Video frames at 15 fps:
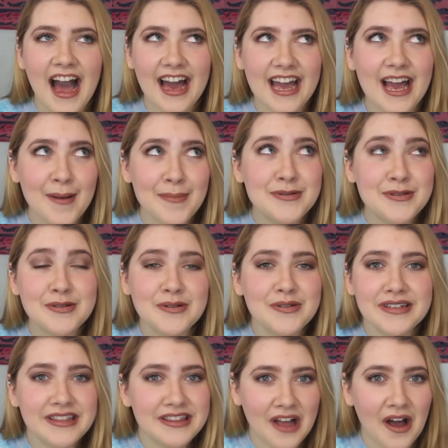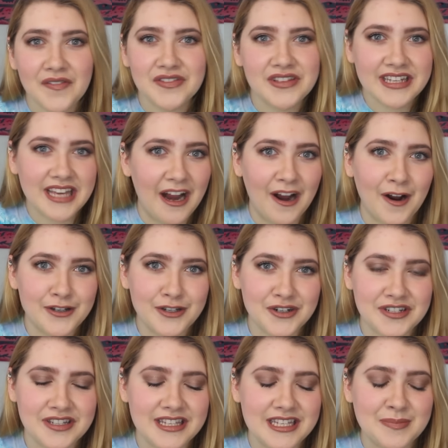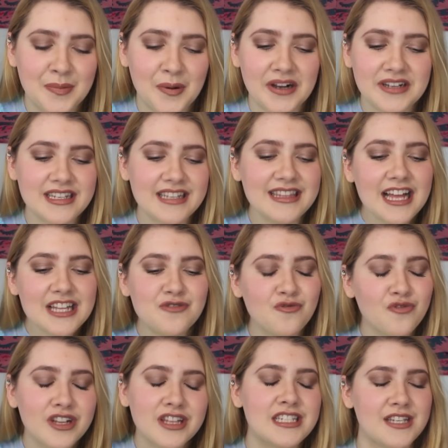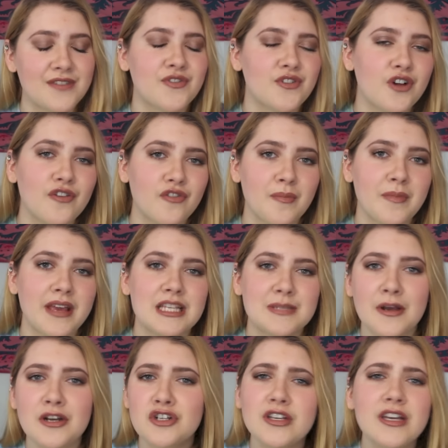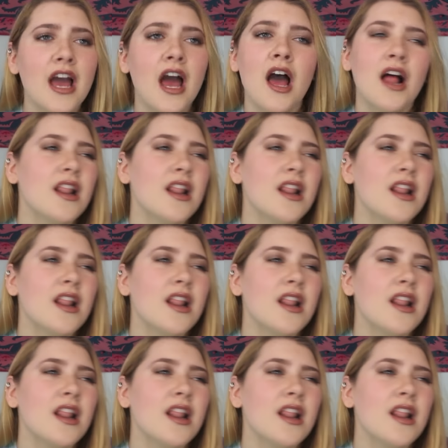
I absolutely loved the characters in these books, and that's really difficult for me, especially